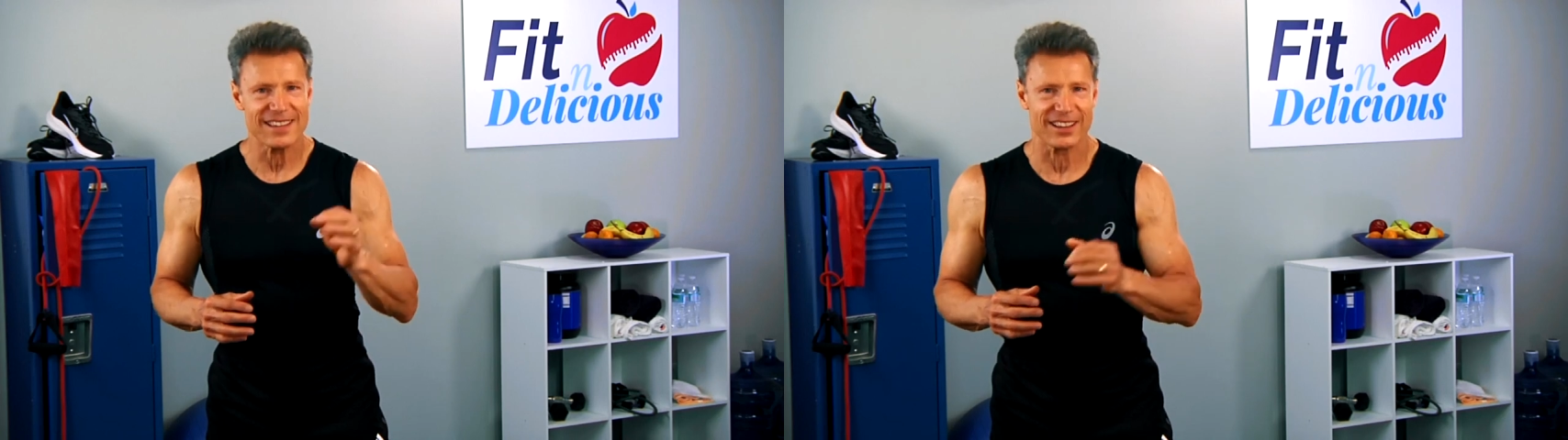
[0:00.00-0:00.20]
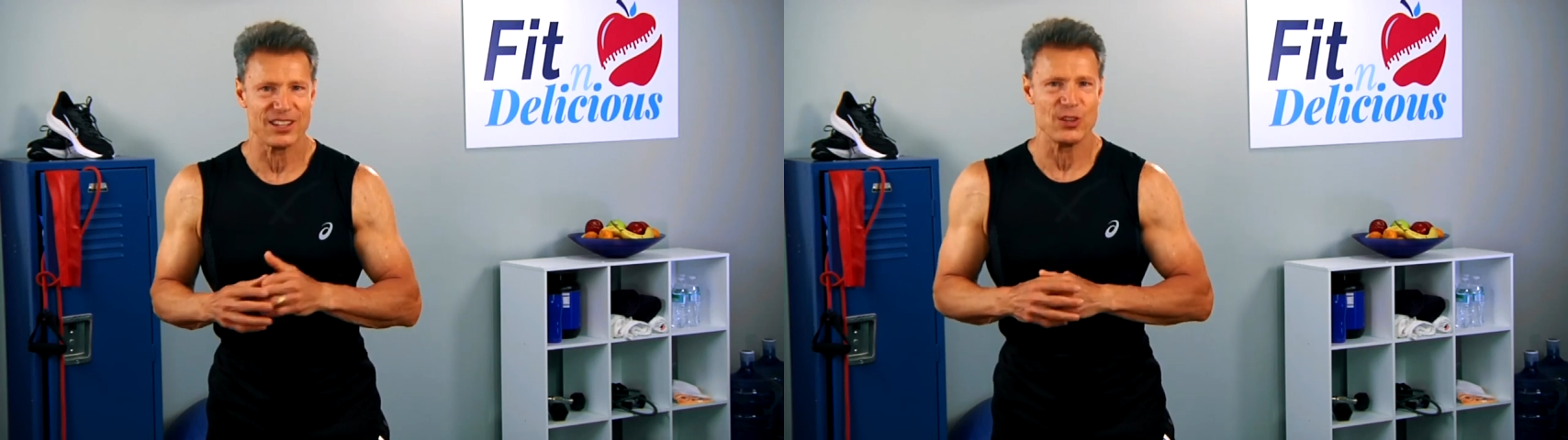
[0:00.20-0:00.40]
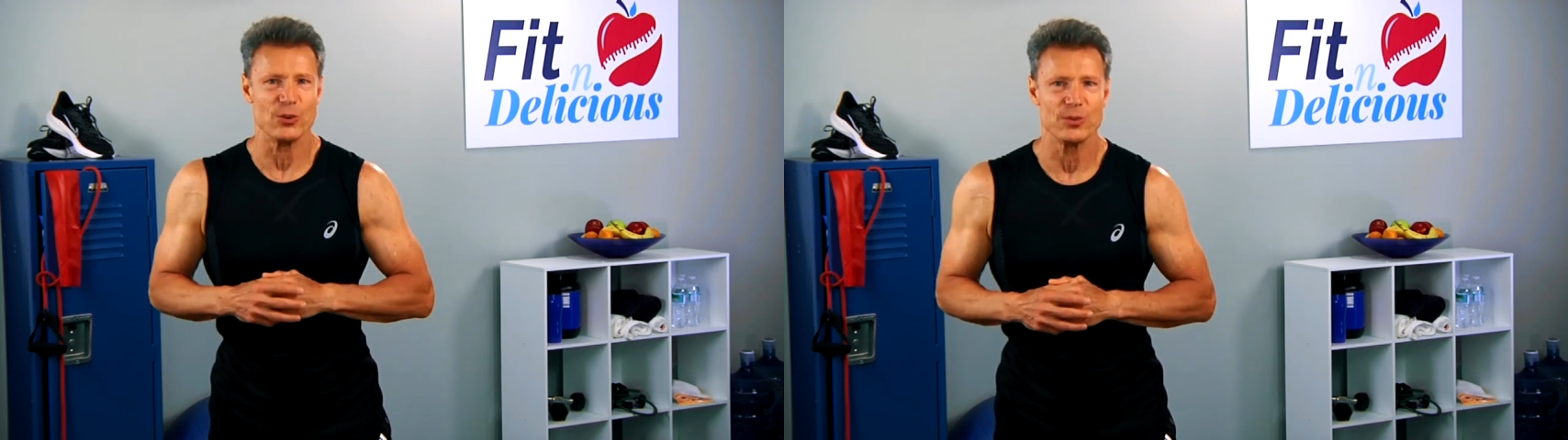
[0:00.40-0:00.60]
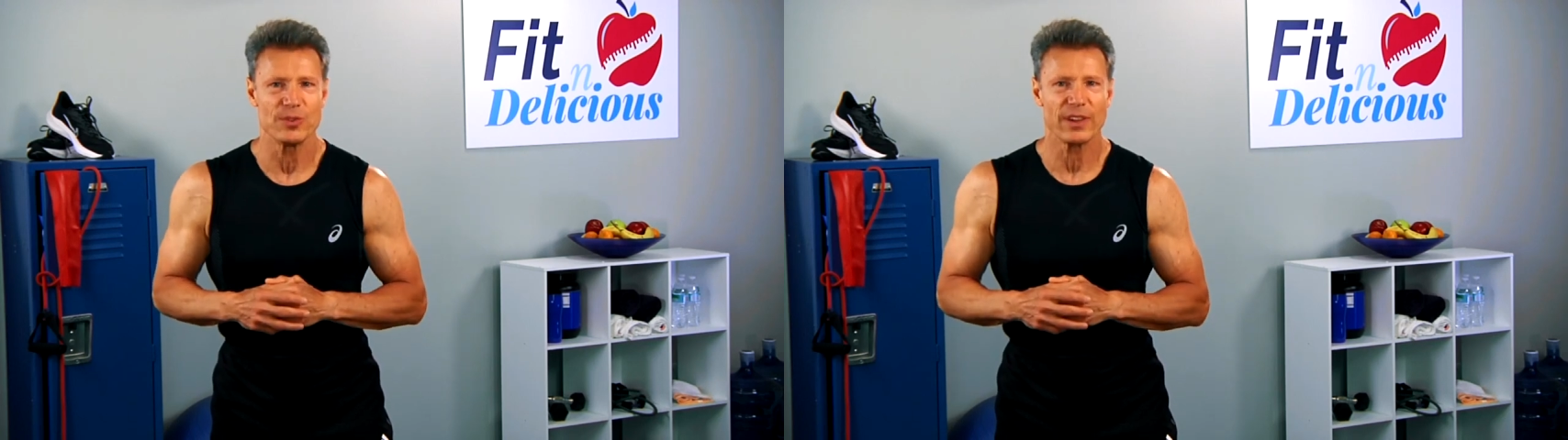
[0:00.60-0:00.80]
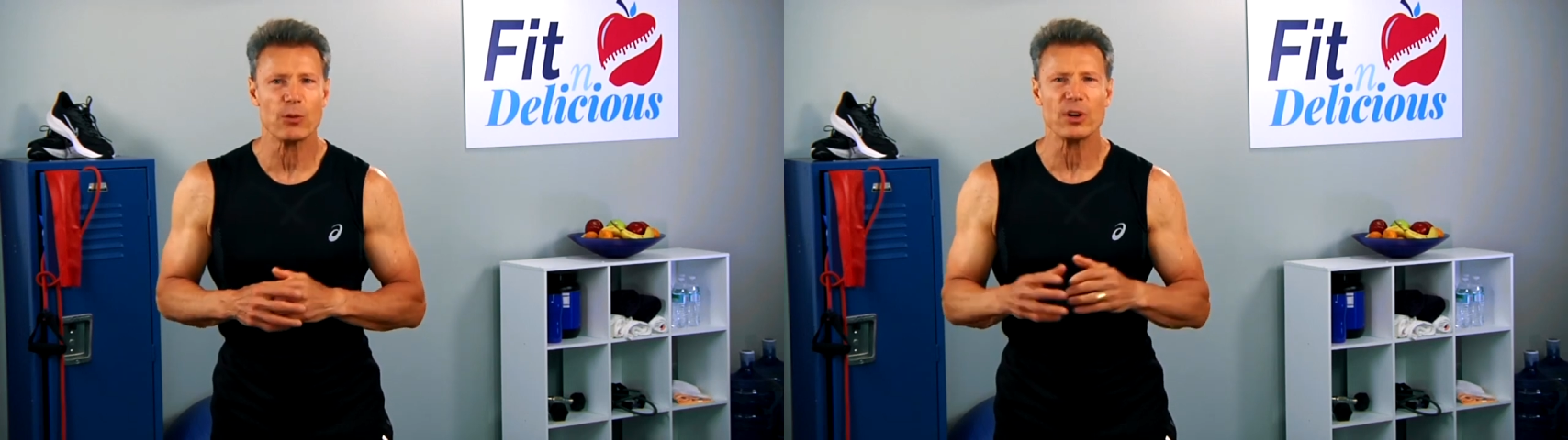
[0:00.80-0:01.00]
telling you,
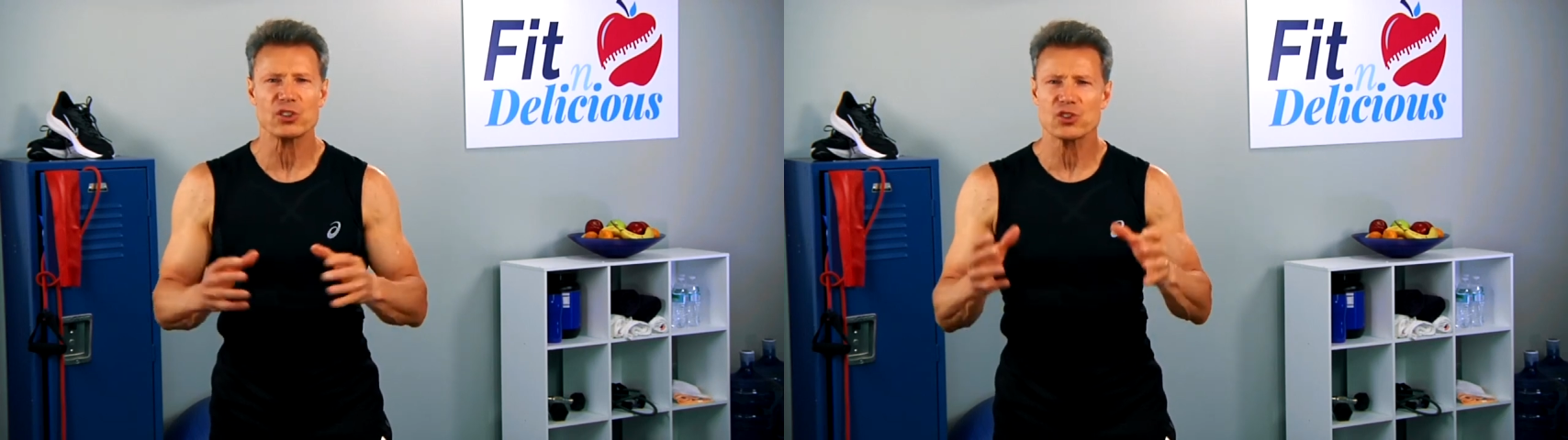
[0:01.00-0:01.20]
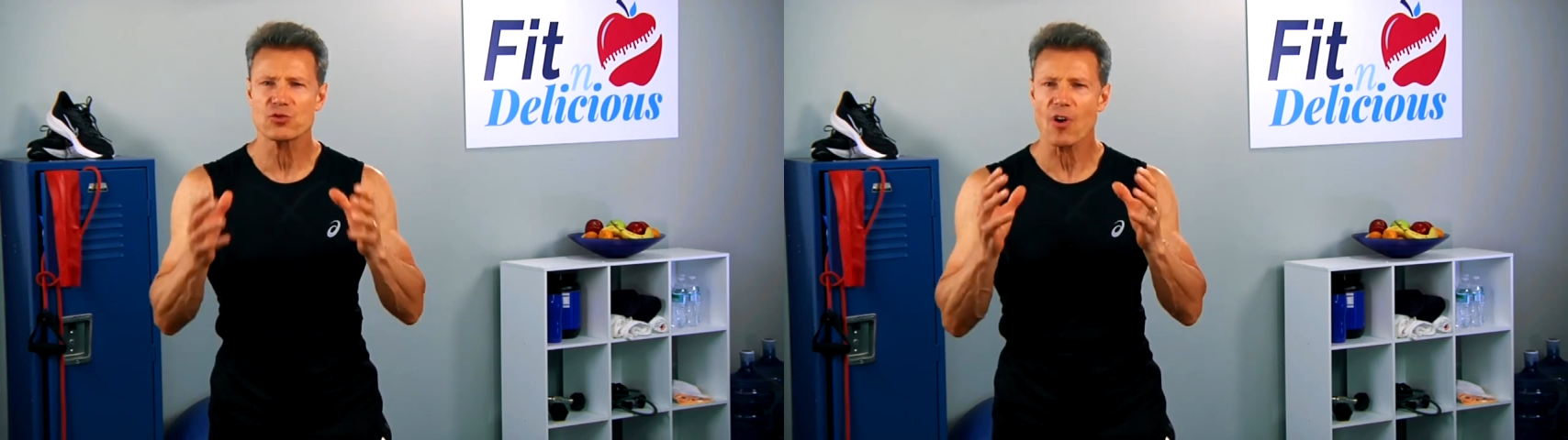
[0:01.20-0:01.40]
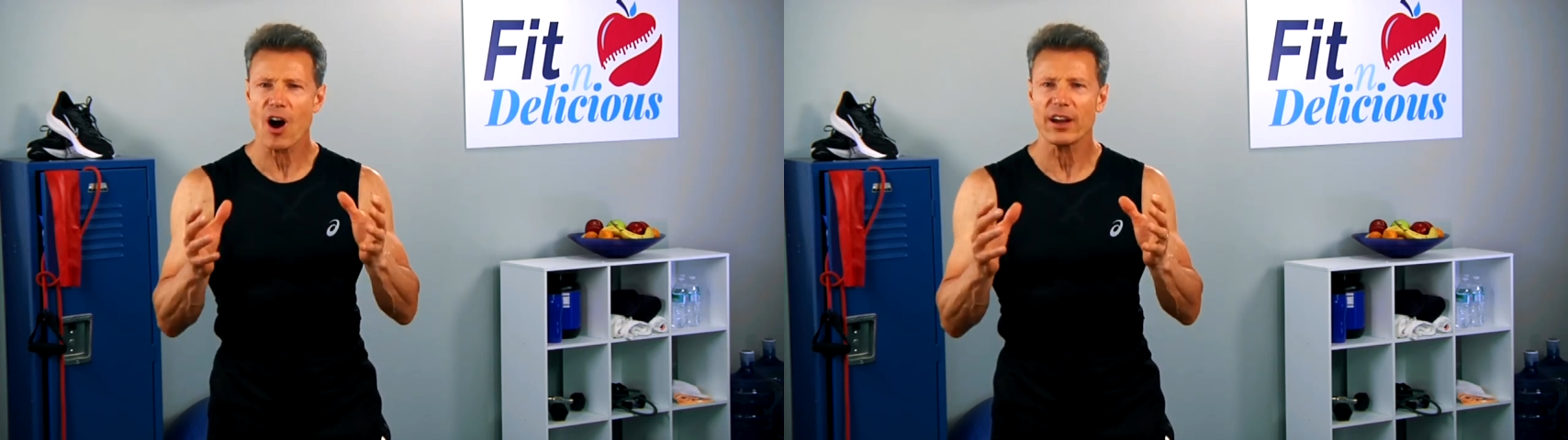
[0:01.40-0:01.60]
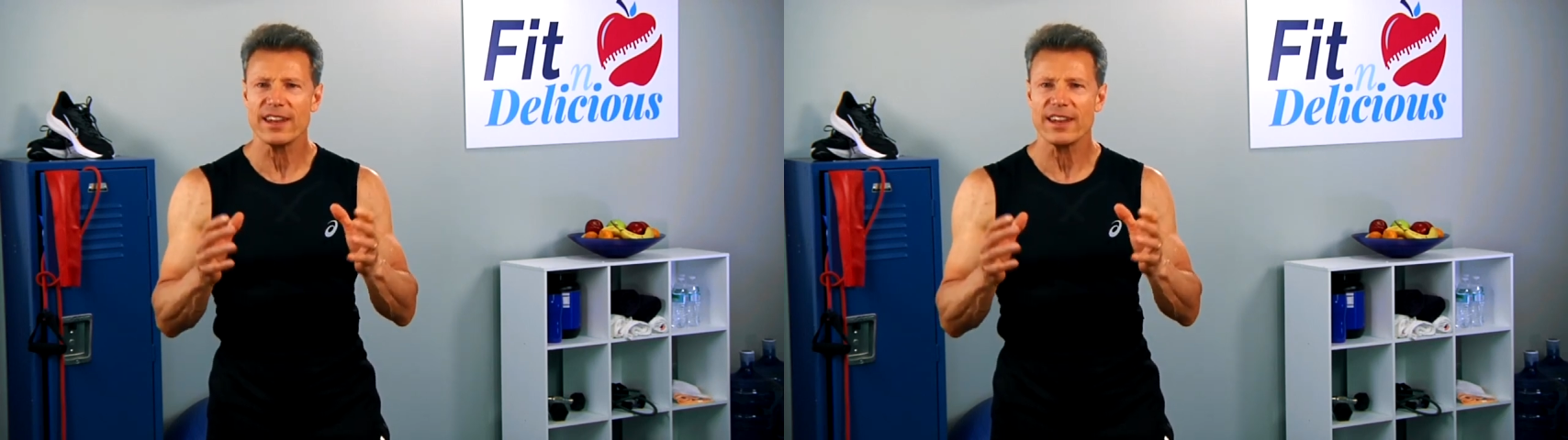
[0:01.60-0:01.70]
like what a strong